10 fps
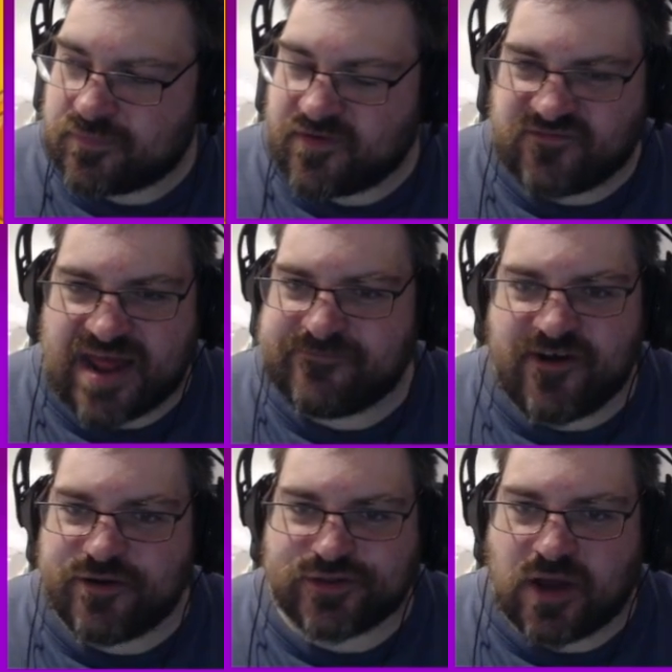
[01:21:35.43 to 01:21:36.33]

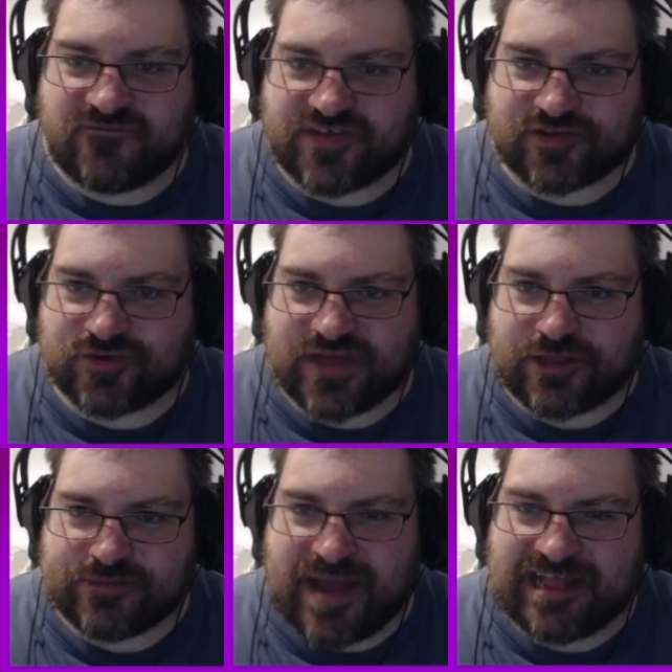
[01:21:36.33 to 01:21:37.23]
Flamethrower is not physical, so that
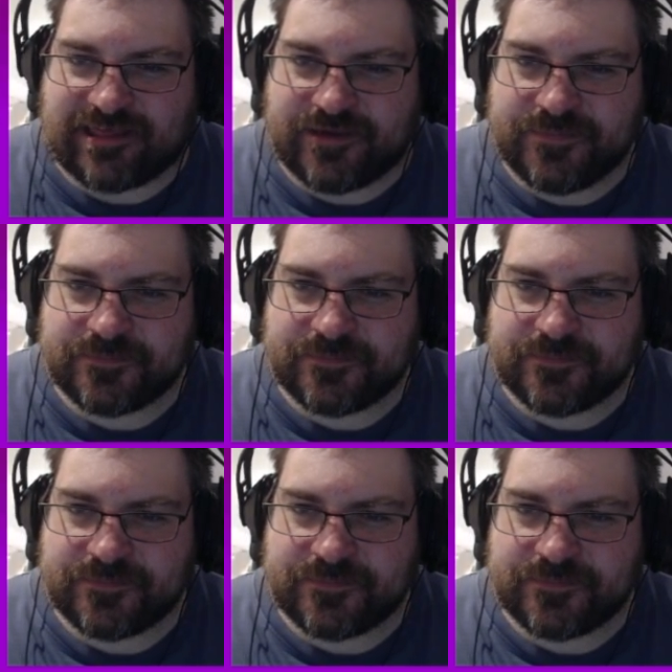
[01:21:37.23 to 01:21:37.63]
doesn't matter.